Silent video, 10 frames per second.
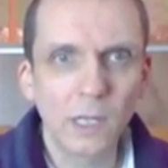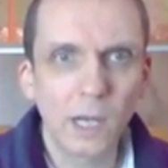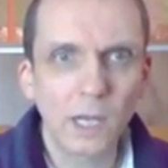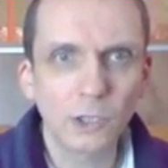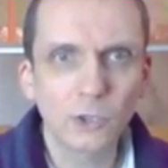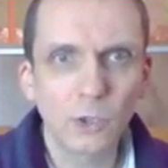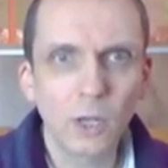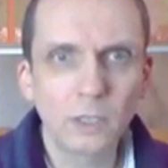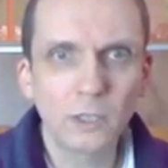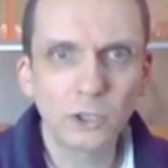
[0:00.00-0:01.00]
I
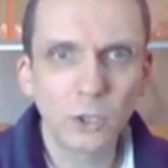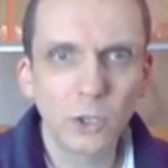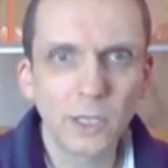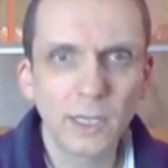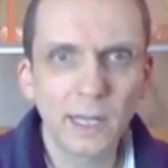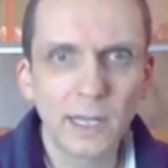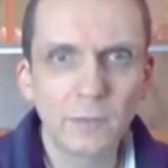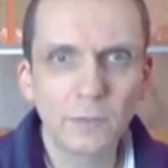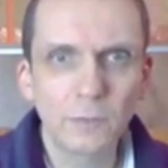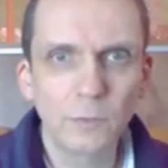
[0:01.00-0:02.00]
shall enjoy
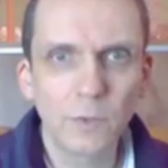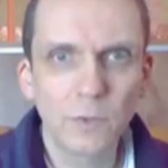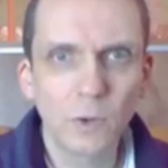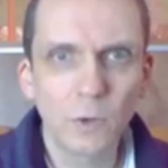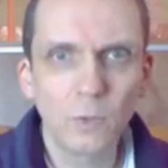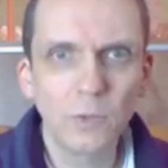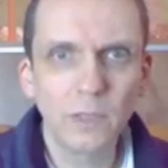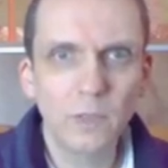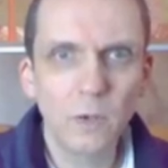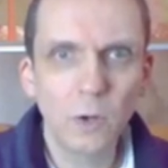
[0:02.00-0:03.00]
life with only
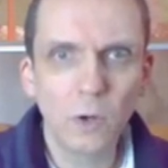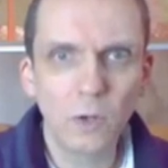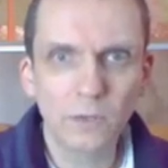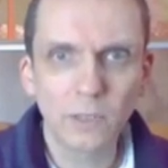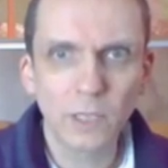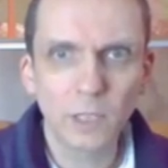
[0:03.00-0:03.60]
the Lord,